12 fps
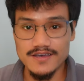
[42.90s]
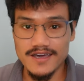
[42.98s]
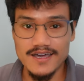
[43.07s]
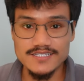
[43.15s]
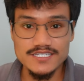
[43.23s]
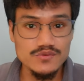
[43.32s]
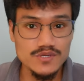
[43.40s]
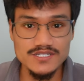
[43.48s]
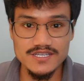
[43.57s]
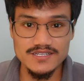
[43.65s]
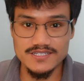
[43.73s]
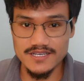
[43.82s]
I just want
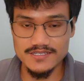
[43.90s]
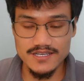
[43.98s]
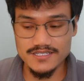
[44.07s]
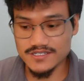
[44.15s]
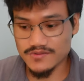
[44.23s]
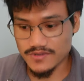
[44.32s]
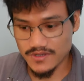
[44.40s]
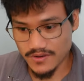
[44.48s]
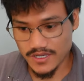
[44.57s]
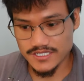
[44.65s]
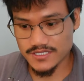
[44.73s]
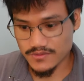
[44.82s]
to take a test. I just want
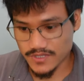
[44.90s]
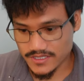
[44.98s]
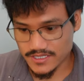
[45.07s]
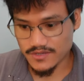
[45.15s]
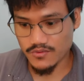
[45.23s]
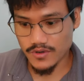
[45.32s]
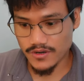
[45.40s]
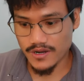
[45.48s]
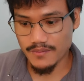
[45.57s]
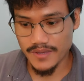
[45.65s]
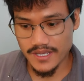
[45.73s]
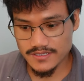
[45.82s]
to see where
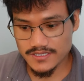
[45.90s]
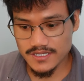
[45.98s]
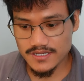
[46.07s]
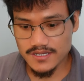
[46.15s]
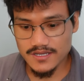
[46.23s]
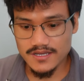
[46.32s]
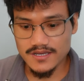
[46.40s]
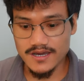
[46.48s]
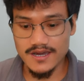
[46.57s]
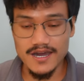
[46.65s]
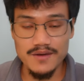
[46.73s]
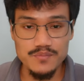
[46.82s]
I'm at.
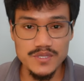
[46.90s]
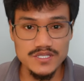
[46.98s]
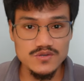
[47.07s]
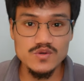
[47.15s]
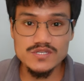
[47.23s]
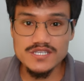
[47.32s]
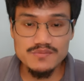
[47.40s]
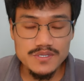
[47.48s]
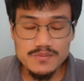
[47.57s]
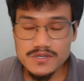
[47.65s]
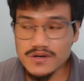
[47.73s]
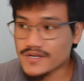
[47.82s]
I've been quizzing
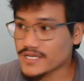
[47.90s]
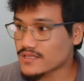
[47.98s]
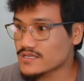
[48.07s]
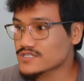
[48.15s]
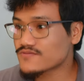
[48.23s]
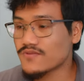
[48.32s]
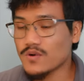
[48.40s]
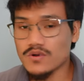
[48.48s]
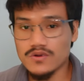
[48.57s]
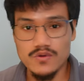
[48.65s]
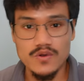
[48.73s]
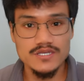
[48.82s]
people on English
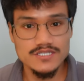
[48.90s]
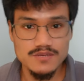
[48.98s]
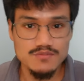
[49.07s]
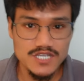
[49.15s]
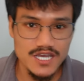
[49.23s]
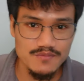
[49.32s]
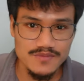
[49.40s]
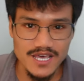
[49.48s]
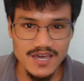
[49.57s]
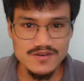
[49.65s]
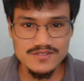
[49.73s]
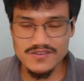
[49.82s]
for quite some time
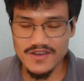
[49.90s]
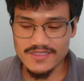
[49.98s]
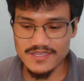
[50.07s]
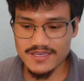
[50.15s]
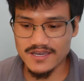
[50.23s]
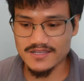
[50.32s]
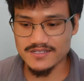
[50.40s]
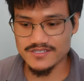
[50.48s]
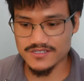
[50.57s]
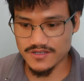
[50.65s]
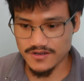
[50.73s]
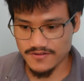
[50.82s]
now, so I think I
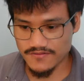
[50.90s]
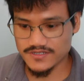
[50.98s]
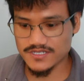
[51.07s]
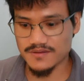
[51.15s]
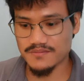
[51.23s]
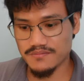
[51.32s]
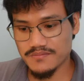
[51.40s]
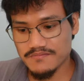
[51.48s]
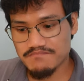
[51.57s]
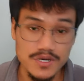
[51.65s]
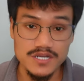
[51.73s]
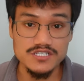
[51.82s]
deserve some
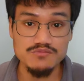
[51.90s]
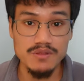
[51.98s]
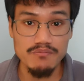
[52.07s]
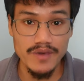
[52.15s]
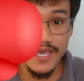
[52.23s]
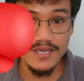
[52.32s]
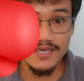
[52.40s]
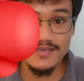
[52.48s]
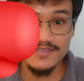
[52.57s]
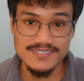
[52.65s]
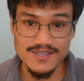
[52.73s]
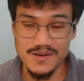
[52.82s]
punishment back.
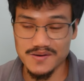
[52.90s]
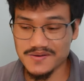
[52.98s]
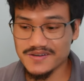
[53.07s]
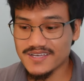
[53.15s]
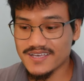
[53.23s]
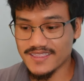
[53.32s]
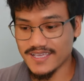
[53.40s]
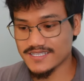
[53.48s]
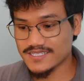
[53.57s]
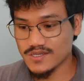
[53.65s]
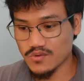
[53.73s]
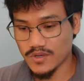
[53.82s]
So
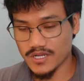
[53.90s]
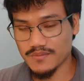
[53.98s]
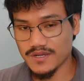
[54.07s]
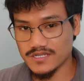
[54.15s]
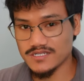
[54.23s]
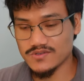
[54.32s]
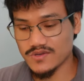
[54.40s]
that's what I'm going to do